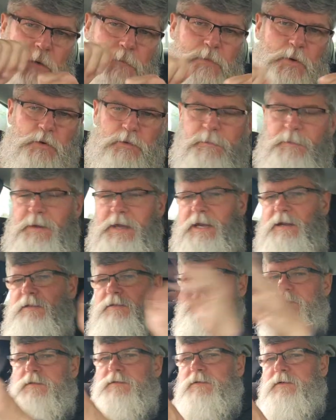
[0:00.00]
pull the pin and
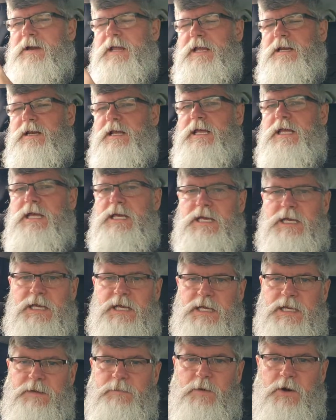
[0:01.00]
throw the grenade like
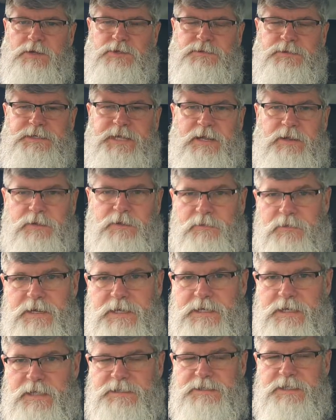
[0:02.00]
Marjorie Taylor
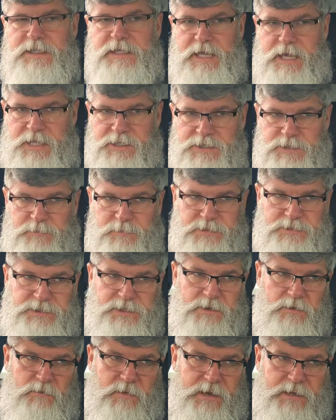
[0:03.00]
Greene does on occasion. But
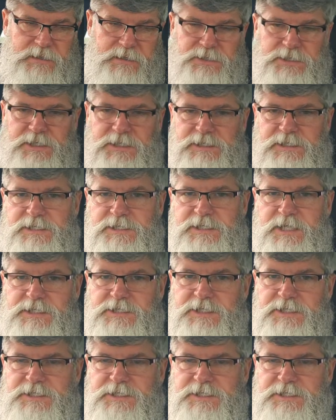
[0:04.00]
you know what? She's in such a